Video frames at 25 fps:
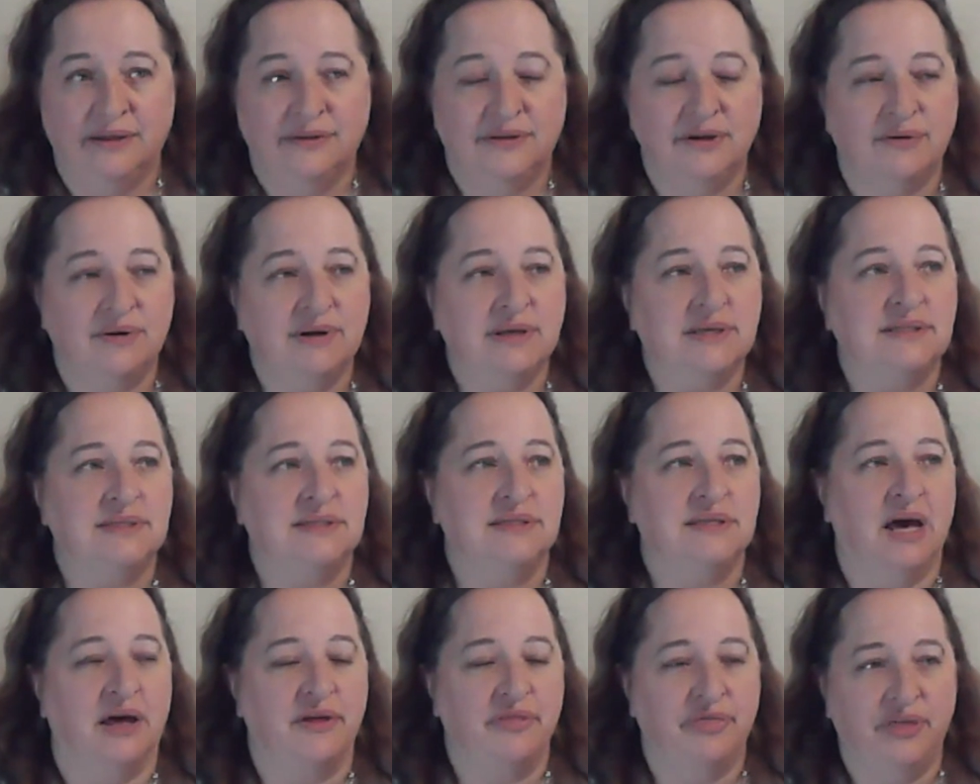There is
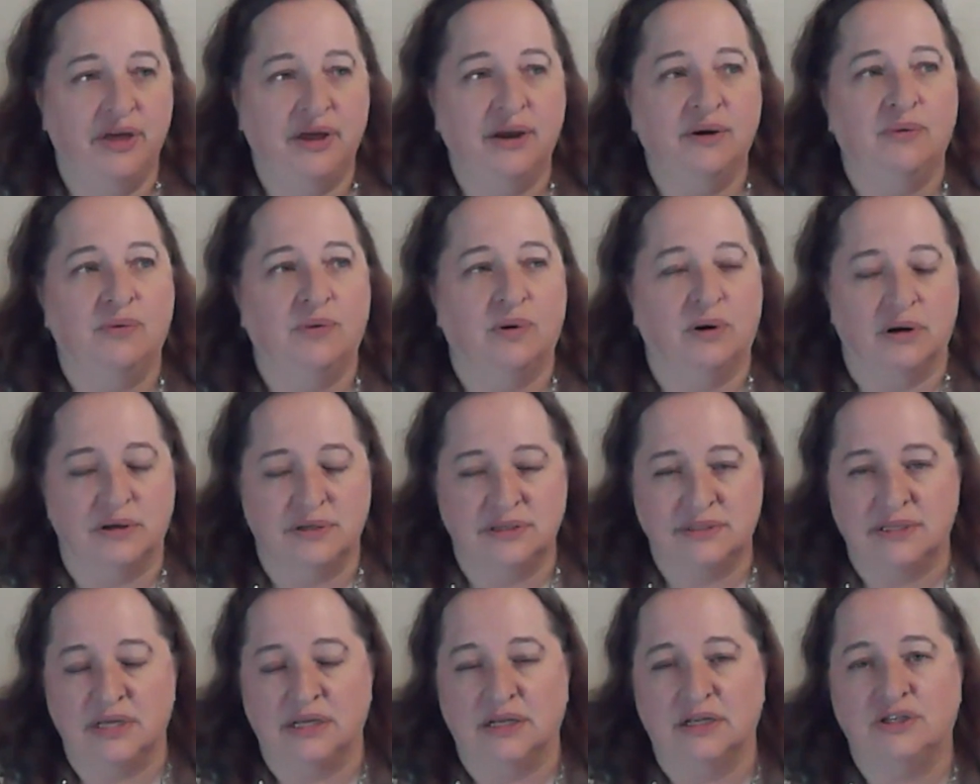nothing
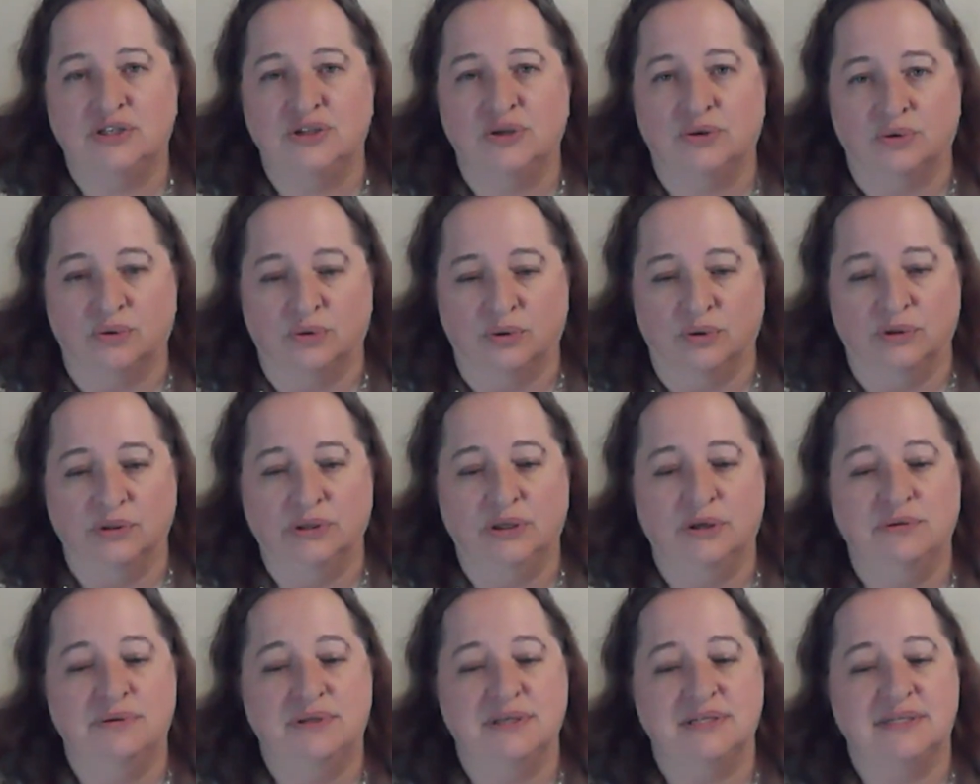worse than a tool
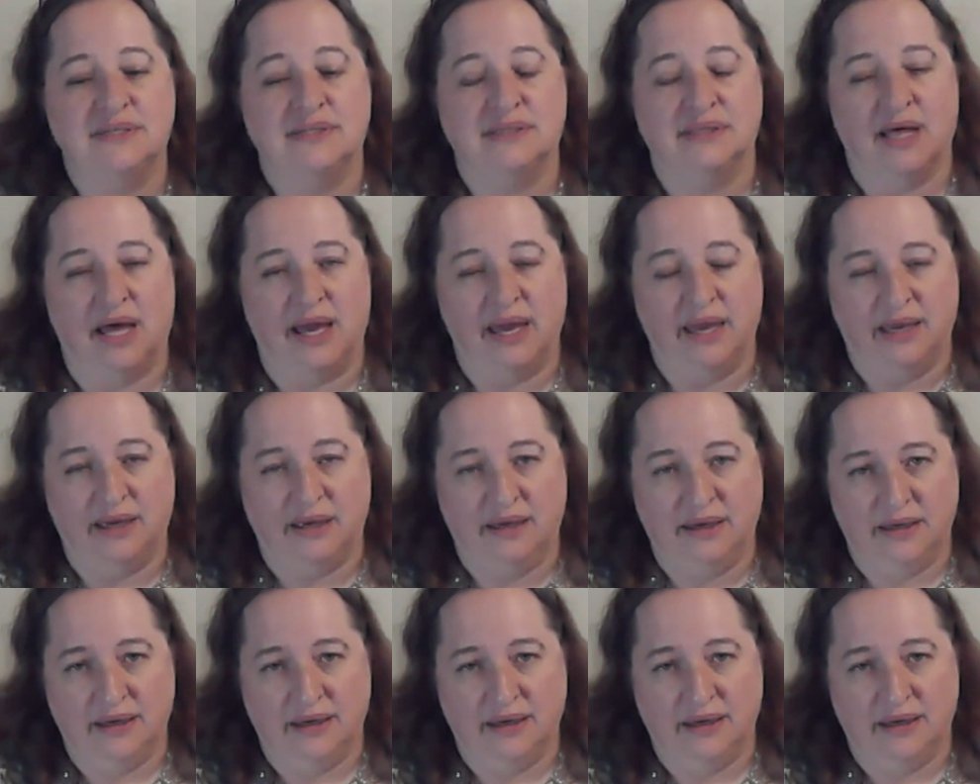you dislike